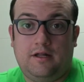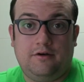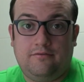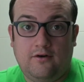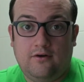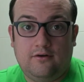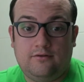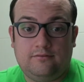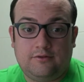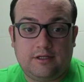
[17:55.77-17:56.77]
it on your
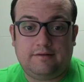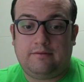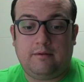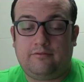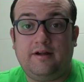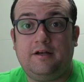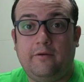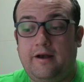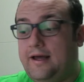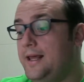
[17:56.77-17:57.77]
phone, learn it from a friend or
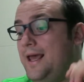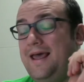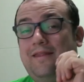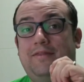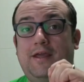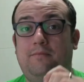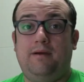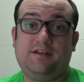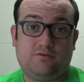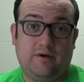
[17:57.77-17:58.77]
whatnot. The
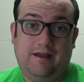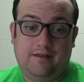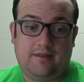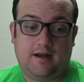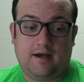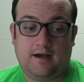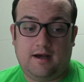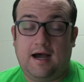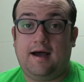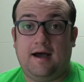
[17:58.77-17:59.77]
best way that
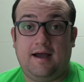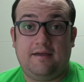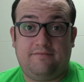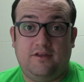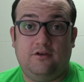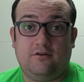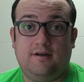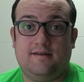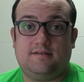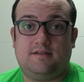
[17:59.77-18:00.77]
I feel
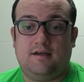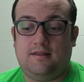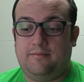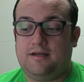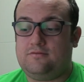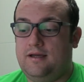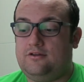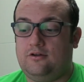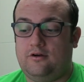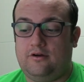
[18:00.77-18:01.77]
is the best way
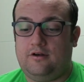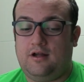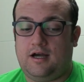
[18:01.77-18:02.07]
to learn